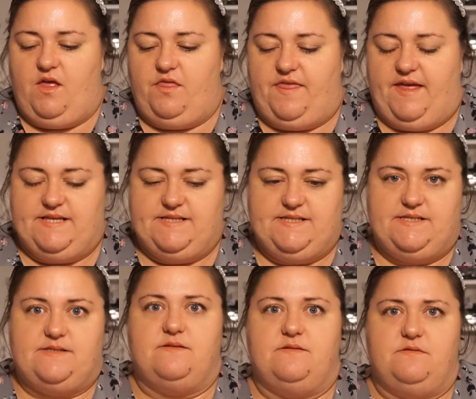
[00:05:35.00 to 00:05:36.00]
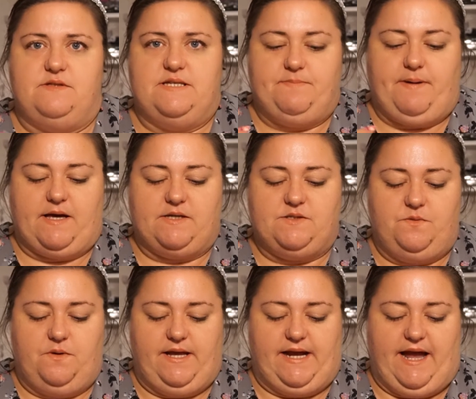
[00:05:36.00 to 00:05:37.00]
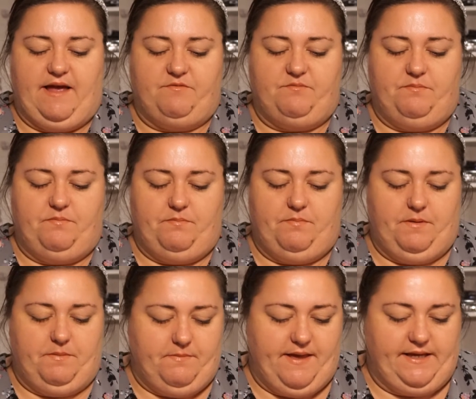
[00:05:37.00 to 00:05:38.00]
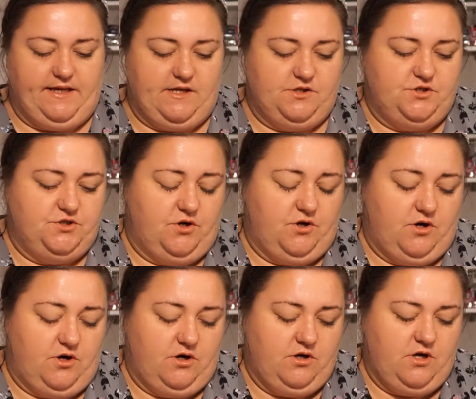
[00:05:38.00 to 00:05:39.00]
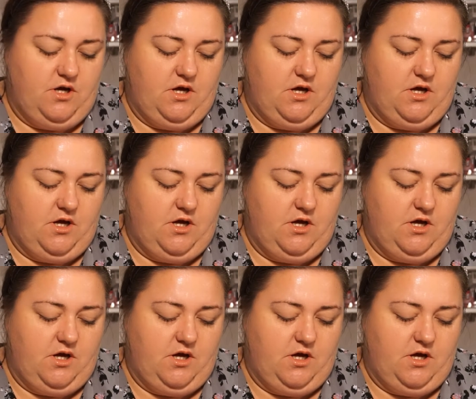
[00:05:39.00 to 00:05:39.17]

This past week I have been making sure,